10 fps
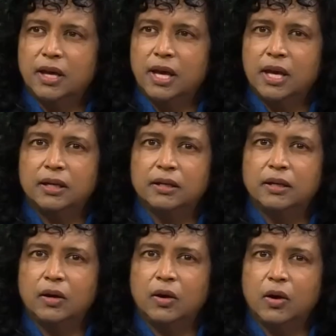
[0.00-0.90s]

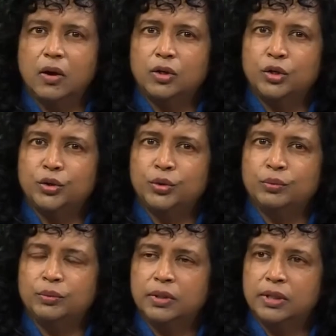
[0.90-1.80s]
and on
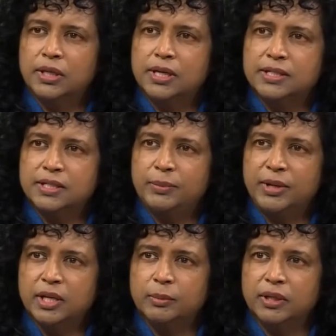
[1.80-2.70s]
whom is it
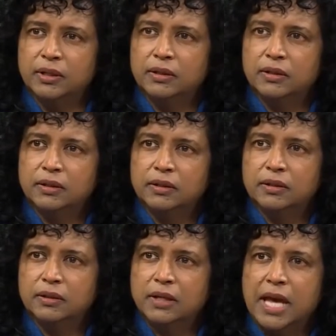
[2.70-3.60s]
applicable?
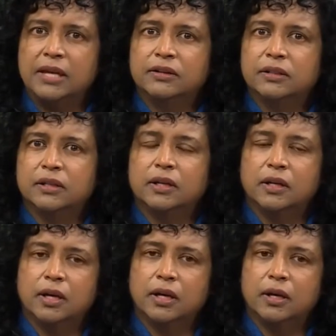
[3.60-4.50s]
And
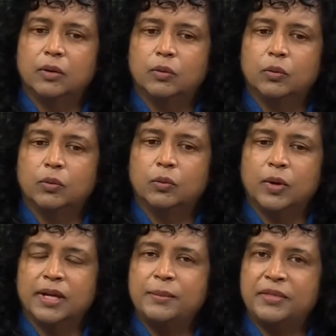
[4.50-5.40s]

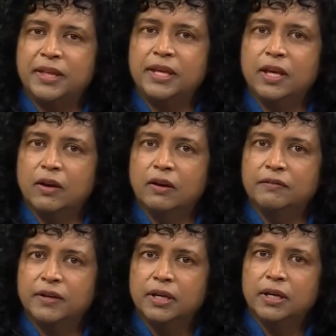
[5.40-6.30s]
what I'm thinking
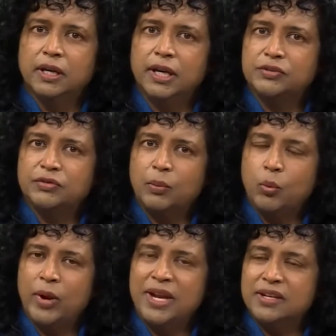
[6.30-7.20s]
of is, from
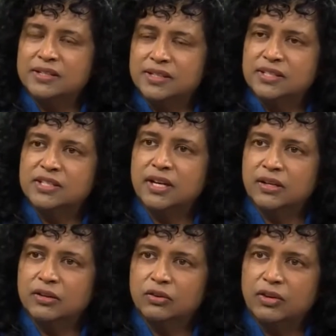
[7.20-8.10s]
when does it start
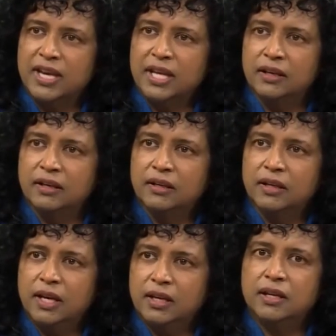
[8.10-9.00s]
running
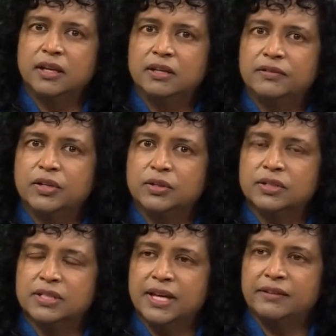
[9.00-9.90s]
in an
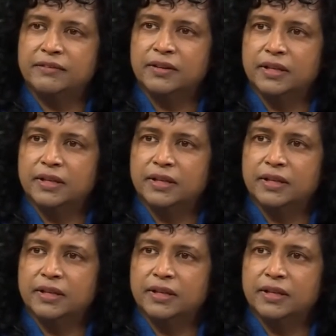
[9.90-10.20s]
individual's life?